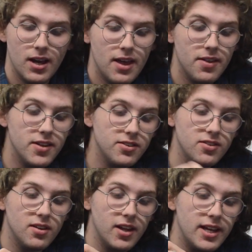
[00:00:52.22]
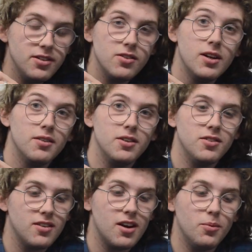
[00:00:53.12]
And then this is the lens. This
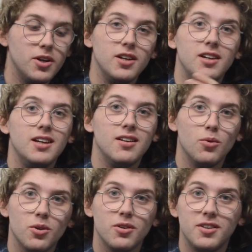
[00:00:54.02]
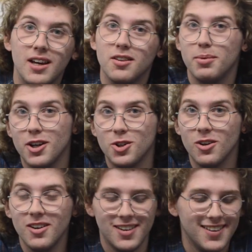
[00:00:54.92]
is kind of what you need in order to take the
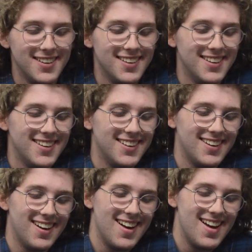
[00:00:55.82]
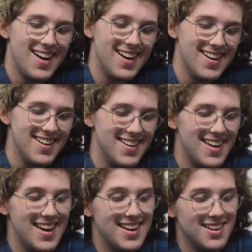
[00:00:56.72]
picture.
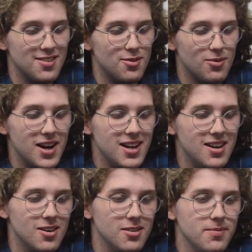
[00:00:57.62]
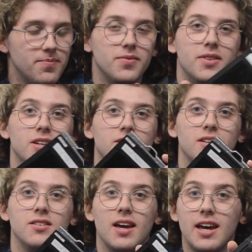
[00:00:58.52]
And right here, this
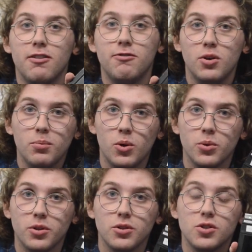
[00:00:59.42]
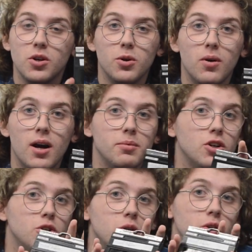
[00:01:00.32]
is a film holder. So I'm going
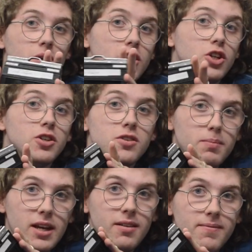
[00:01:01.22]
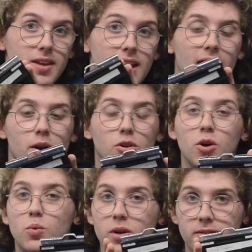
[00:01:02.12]
to show you in just a minute how to
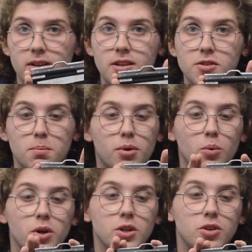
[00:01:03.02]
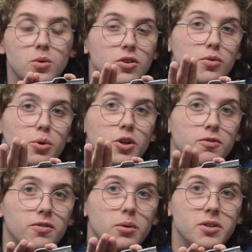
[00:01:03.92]
load one of these, but what you do is you put your film